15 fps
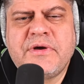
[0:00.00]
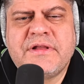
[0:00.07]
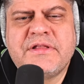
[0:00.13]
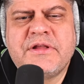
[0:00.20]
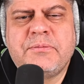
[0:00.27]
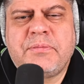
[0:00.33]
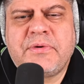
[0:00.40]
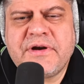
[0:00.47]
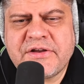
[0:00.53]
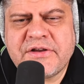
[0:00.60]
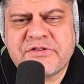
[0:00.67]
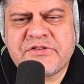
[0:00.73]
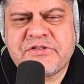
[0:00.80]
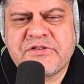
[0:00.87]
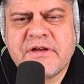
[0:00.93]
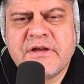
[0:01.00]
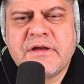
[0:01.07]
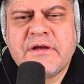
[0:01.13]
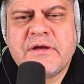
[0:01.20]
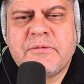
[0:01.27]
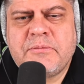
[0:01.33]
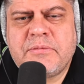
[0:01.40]
And the BRICS,
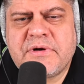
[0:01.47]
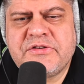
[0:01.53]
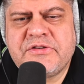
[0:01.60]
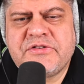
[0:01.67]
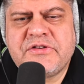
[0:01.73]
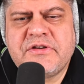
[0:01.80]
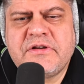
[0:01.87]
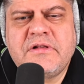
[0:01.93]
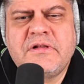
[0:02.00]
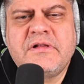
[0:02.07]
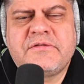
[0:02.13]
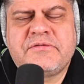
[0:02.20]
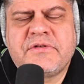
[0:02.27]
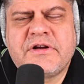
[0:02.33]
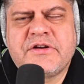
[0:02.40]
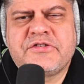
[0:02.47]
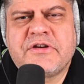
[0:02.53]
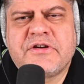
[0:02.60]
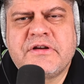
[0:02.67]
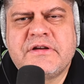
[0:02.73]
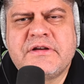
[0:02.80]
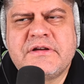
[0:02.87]
Brazil,
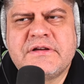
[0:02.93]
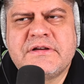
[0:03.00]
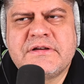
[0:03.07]
Russia,